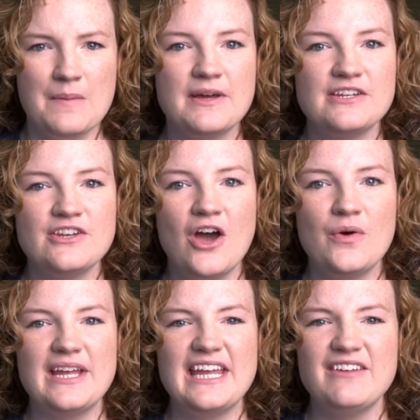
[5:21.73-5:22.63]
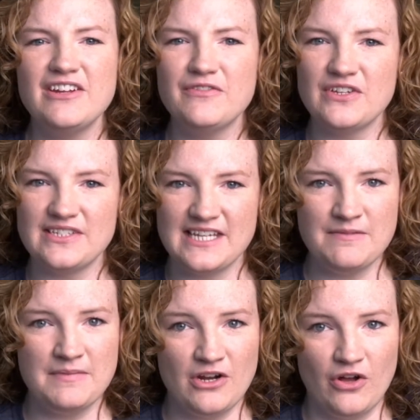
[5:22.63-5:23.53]
But no, even if you
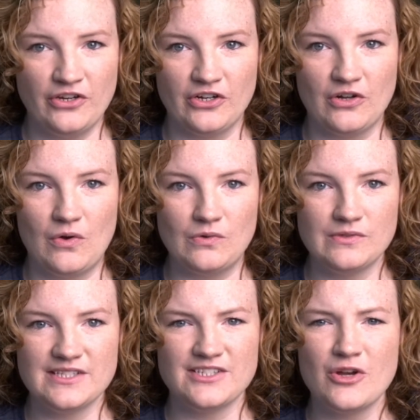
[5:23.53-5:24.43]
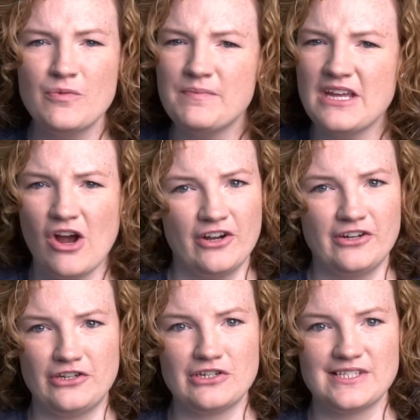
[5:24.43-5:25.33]
didn't meet all your goals, don't be hard
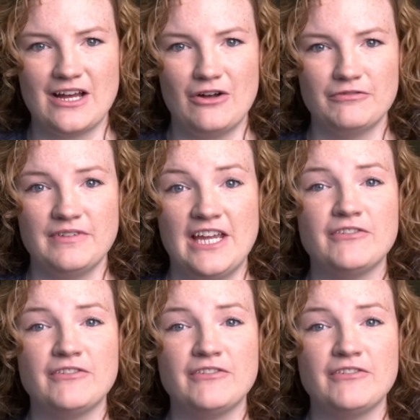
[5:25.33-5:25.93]
on yourself.